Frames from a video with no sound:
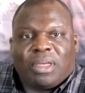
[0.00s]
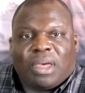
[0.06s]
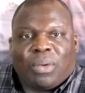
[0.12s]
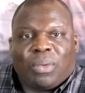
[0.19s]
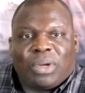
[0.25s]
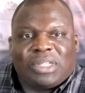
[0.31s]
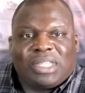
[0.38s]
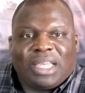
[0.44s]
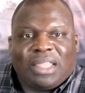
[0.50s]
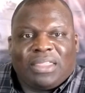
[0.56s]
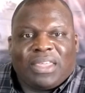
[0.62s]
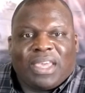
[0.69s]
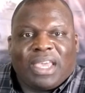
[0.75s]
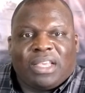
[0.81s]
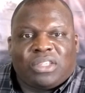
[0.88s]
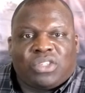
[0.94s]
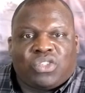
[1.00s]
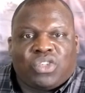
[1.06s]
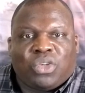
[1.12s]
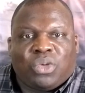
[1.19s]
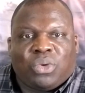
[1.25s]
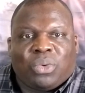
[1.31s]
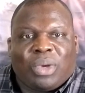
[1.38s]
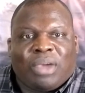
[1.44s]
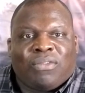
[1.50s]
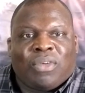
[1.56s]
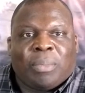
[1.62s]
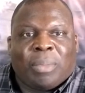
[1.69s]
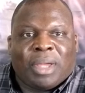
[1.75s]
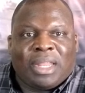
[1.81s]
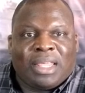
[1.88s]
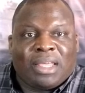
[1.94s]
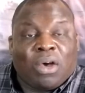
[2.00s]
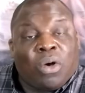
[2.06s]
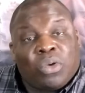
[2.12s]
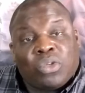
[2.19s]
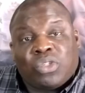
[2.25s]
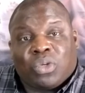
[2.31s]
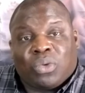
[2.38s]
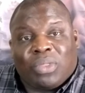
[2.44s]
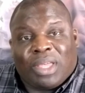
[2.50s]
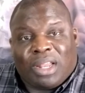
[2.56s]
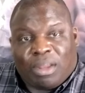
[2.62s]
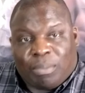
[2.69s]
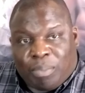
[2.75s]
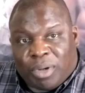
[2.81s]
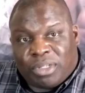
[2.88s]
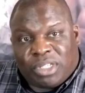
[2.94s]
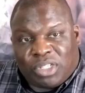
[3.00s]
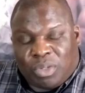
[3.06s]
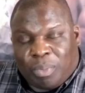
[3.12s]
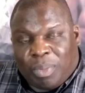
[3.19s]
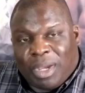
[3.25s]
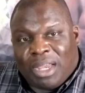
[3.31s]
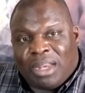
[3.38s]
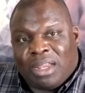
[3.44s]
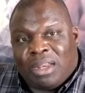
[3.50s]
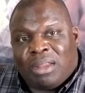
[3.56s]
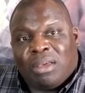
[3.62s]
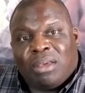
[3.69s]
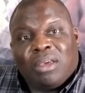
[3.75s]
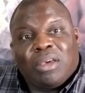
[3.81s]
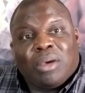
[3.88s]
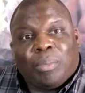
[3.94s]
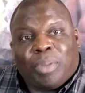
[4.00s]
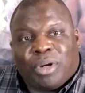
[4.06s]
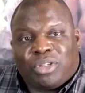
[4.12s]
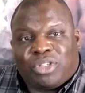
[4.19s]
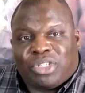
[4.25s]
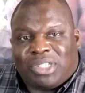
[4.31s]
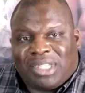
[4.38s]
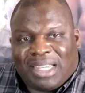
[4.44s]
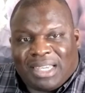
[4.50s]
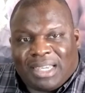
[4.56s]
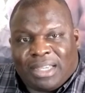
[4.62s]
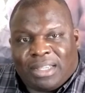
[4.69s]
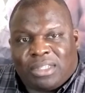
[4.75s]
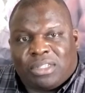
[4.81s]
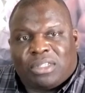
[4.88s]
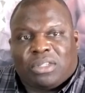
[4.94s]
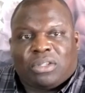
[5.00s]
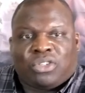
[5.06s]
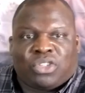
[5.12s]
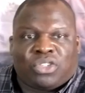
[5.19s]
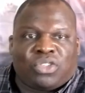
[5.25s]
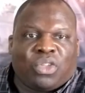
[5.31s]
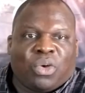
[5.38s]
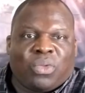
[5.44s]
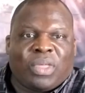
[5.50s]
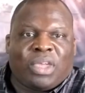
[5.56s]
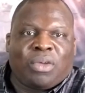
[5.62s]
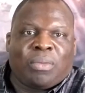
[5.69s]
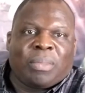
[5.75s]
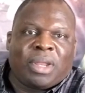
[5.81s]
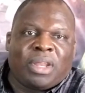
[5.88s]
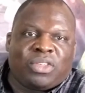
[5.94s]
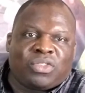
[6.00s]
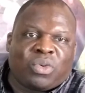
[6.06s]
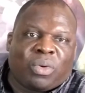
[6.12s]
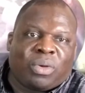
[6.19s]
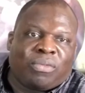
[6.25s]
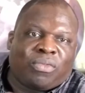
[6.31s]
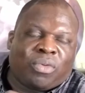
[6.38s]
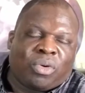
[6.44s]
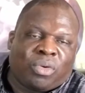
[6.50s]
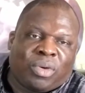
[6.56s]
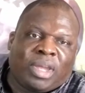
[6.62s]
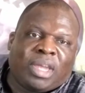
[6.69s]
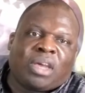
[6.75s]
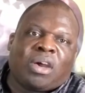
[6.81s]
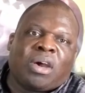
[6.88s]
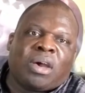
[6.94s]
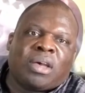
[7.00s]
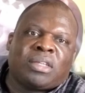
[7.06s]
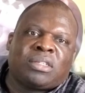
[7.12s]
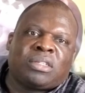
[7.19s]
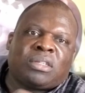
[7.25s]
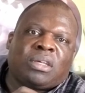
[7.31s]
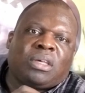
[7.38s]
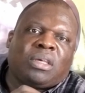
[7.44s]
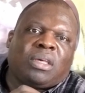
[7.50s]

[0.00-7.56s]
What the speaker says: I want to say thanks to everybody also that participated, purchased tickets. Just know that your money is going for a great cause.